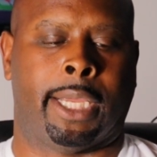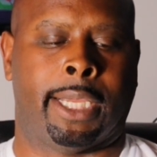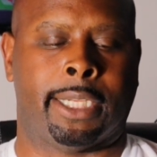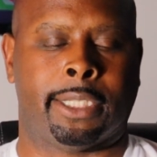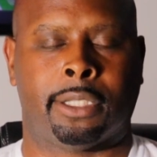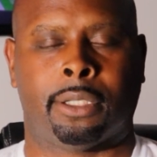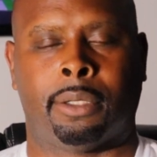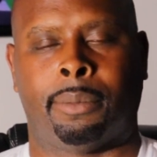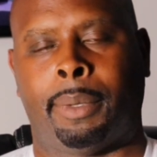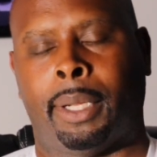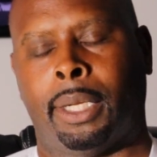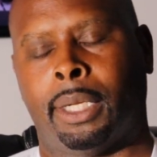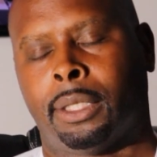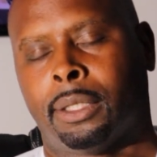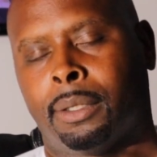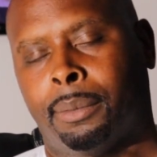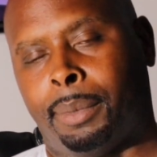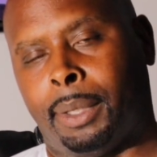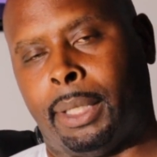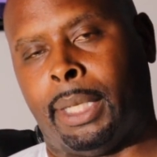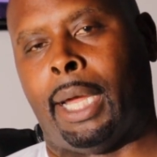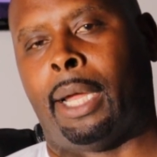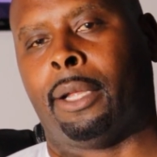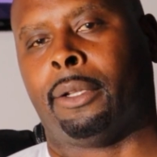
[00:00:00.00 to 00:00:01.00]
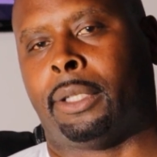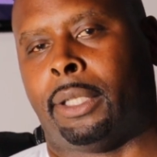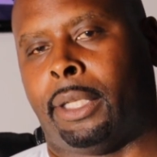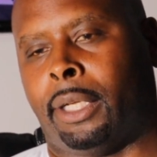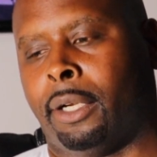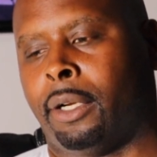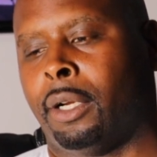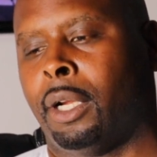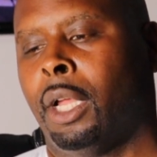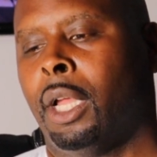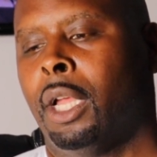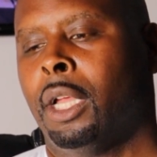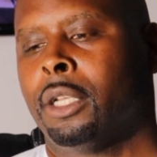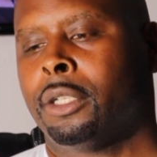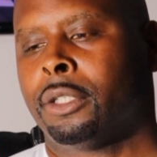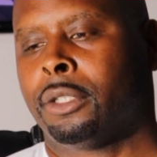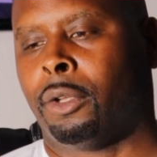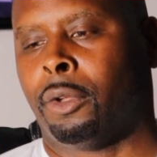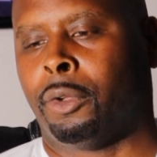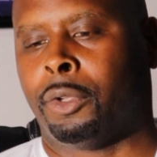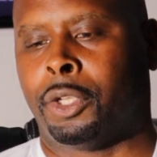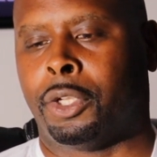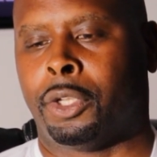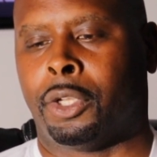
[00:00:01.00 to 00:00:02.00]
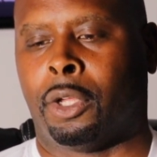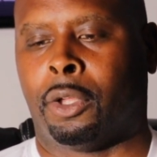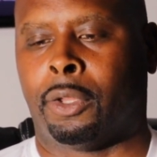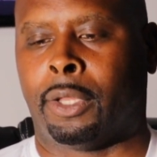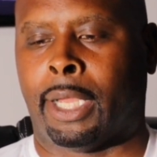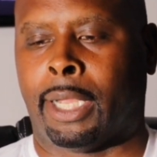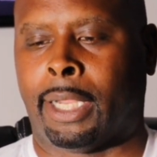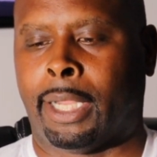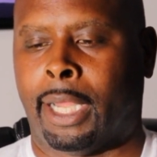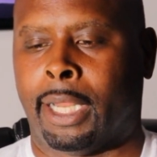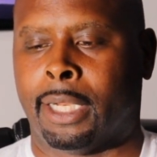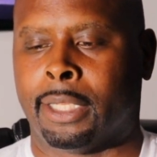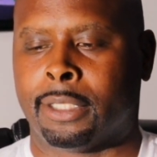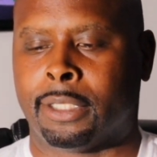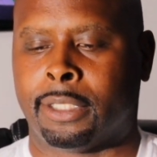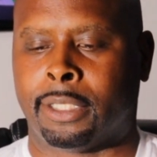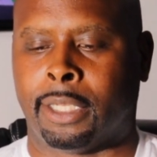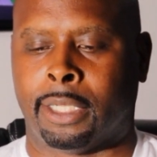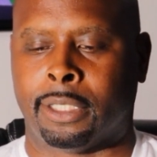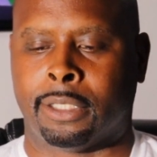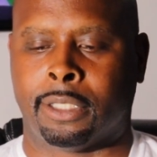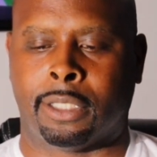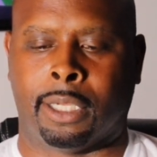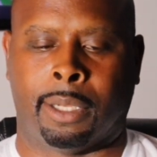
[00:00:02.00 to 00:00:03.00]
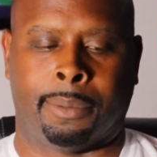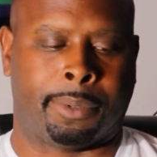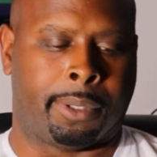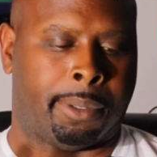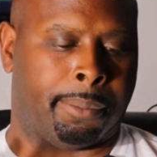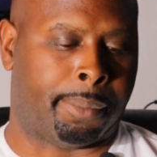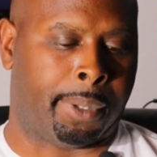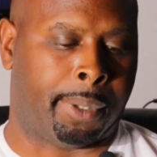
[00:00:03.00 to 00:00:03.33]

estimated to be out there. So, you know, that kind of says something.